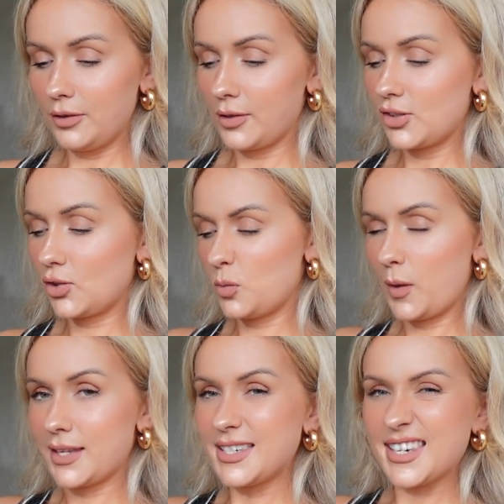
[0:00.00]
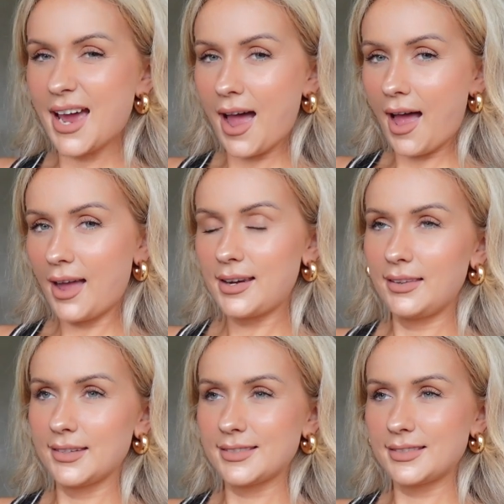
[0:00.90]
Looks good with a tan in
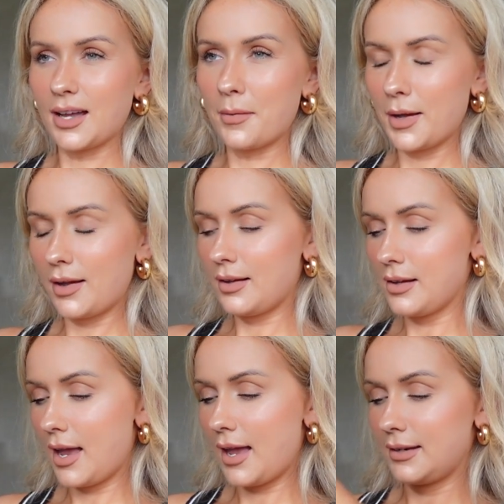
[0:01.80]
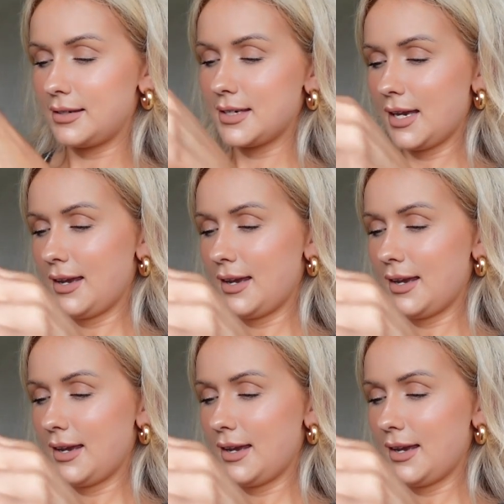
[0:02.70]
the summer. And